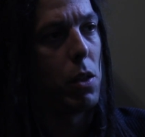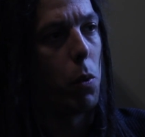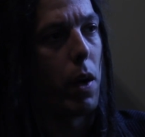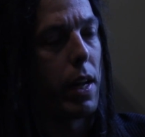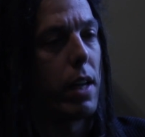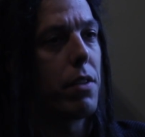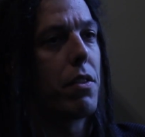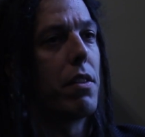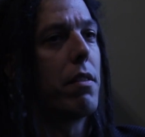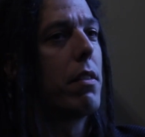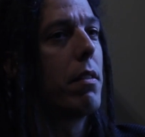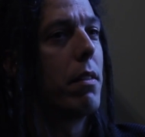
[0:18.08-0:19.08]
you want
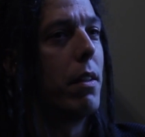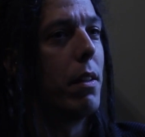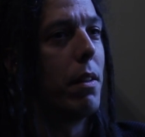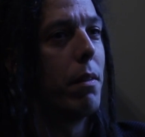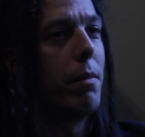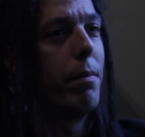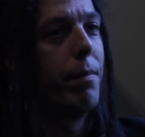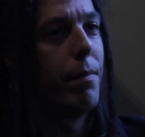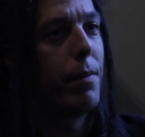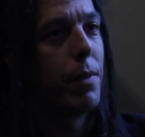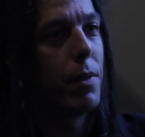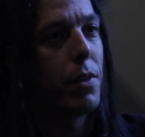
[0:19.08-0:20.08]
answers, you
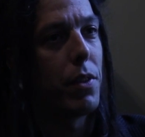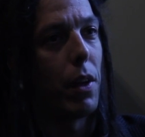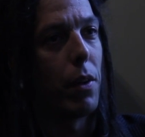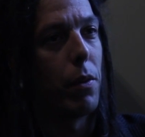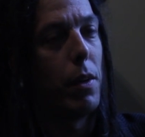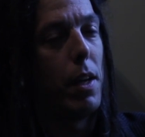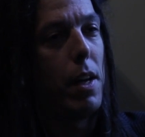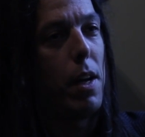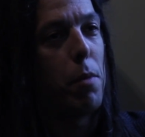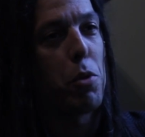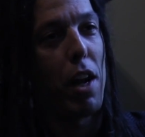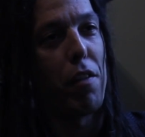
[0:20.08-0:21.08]
know? So
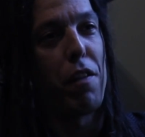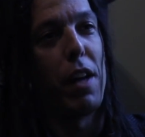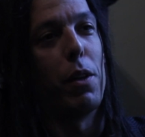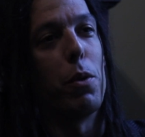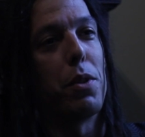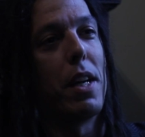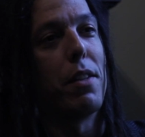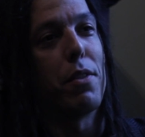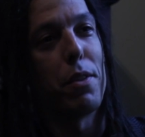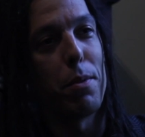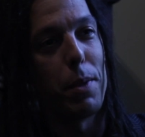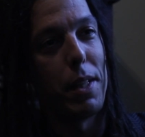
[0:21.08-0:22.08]
I'm trying to find those
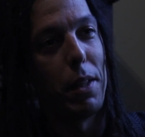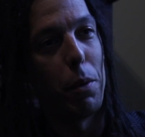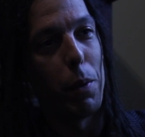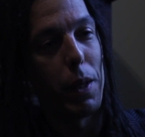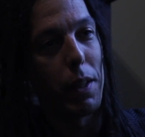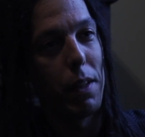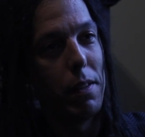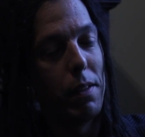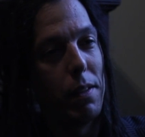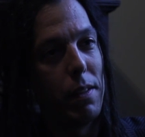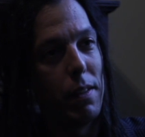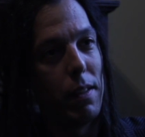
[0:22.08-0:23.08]
answers within the work,
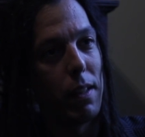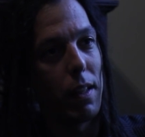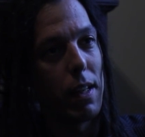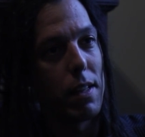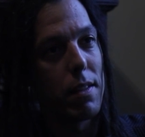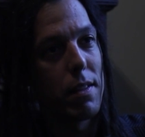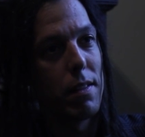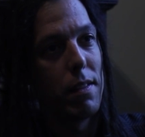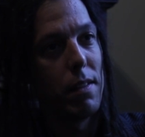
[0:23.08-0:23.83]
I guess.